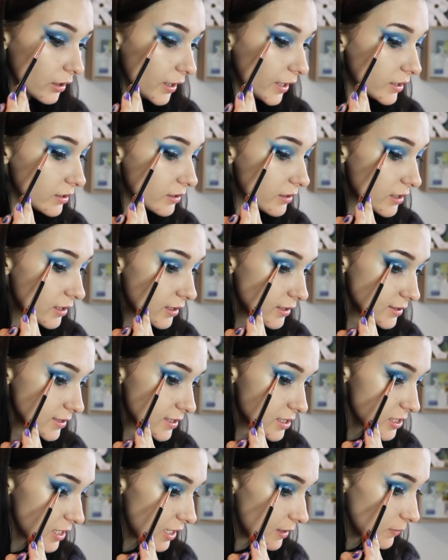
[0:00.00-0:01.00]
I do think it's a
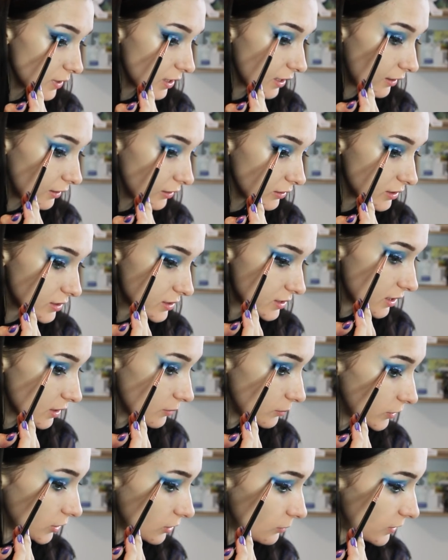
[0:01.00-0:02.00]
shame that characters
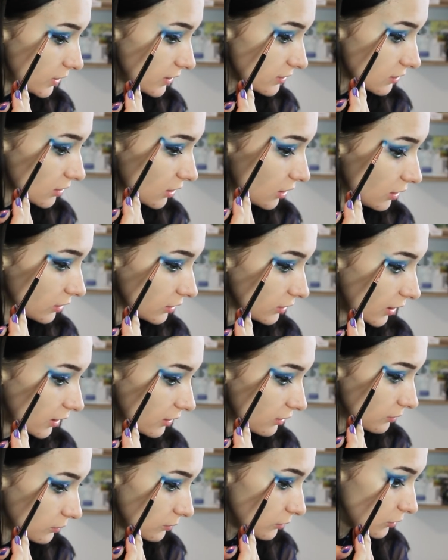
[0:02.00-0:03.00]
like Blue Beetle aren't
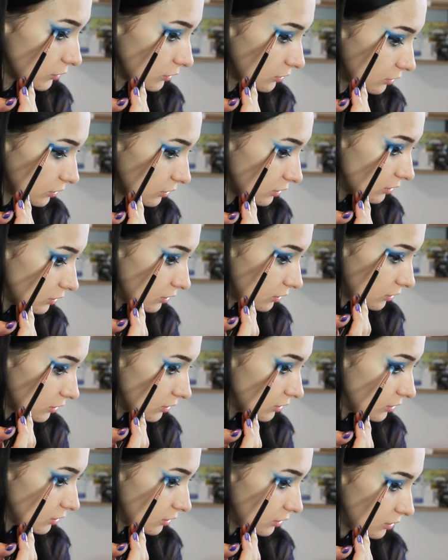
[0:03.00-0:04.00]
kind of more
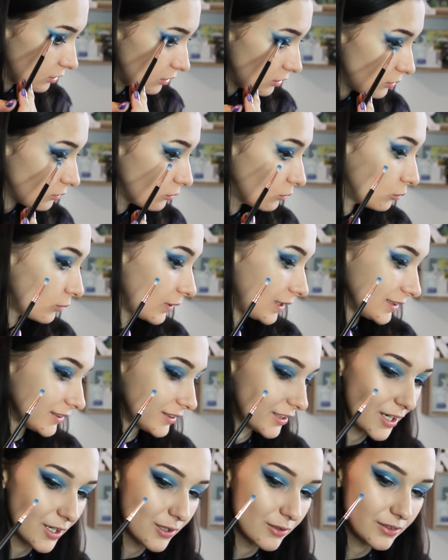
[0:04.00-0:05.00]
well
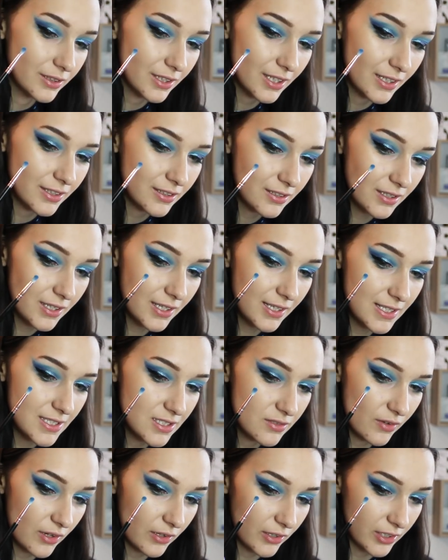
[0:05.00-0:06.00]
known. I do think
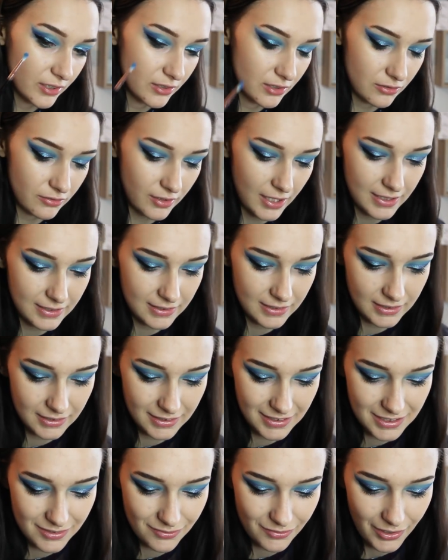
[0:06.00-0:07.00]
he's very underrated and
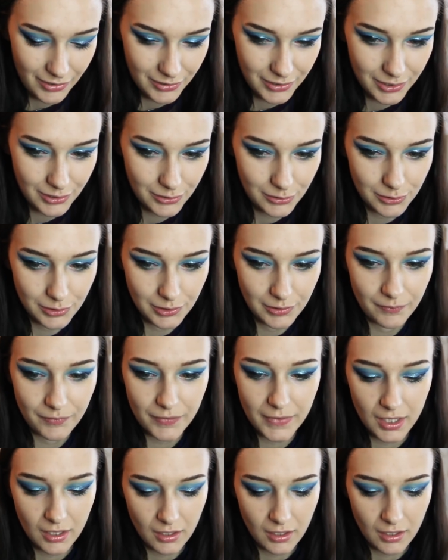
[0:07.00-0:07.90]
he's very cool.